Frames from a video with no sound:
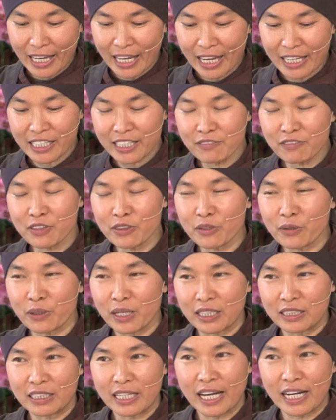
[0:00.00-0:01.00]
And even though
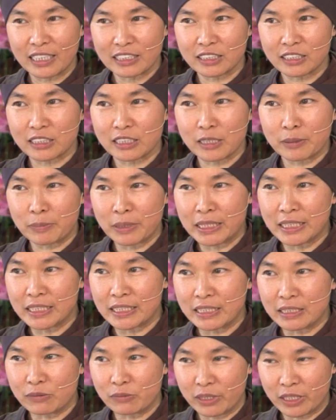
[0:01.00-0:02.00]
I asked the
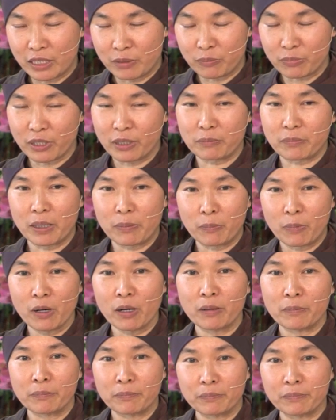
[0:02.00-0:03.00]
community when I brought my
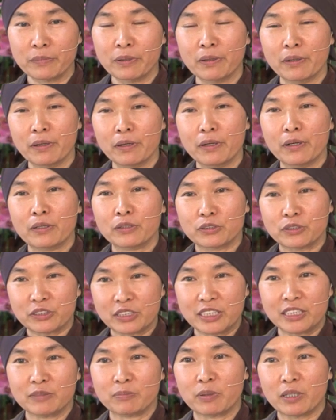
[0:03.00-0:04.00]
mom
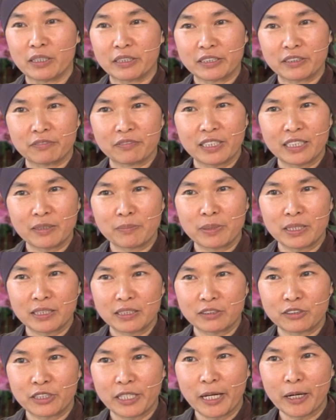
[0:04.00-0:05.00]
to Deer Park if
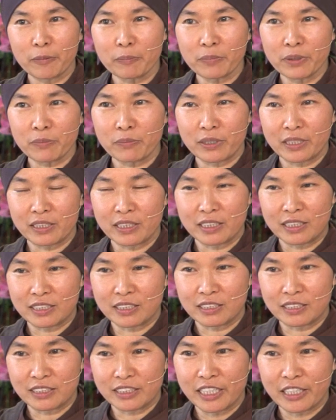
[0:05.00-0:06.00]
anybody could help me with
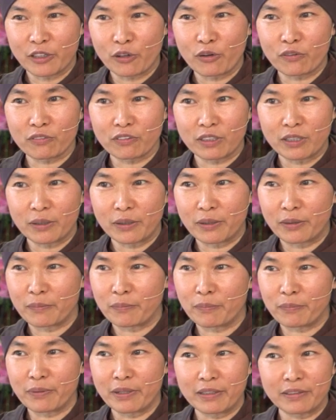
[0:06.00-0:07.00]
this and take over,
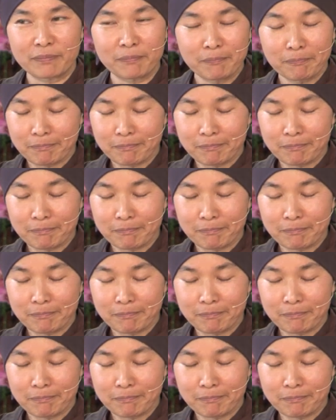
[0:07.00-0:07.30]
but